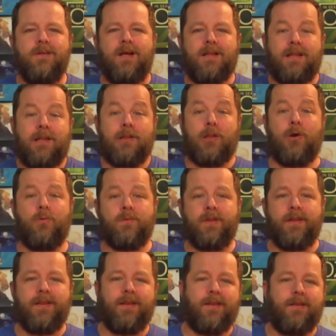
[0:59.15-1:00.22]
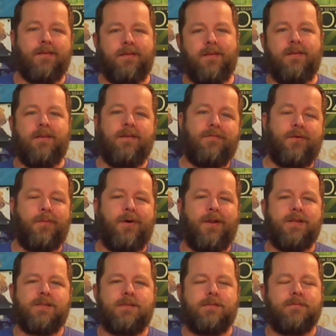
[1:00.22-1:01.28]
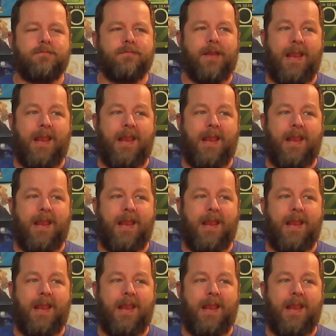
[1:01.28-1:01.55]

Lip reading: a little lonely, and if I'm honest,